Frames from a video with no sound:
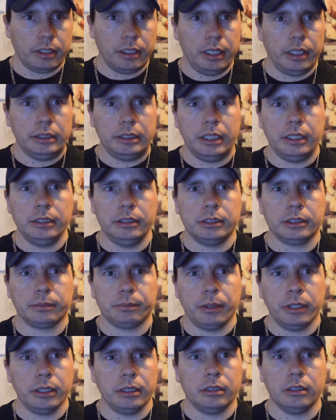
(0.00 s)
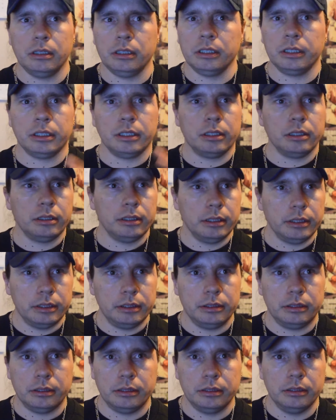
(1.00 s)
And then sprinkler
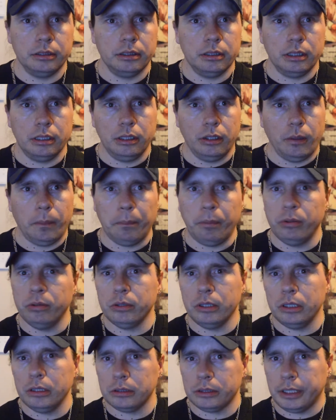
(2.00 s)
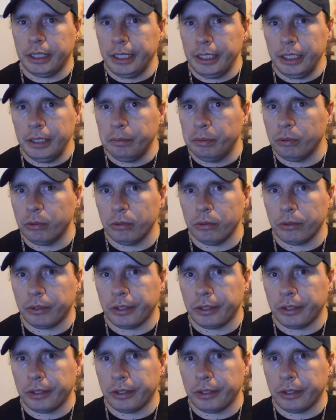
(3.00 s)
and little kiddie pool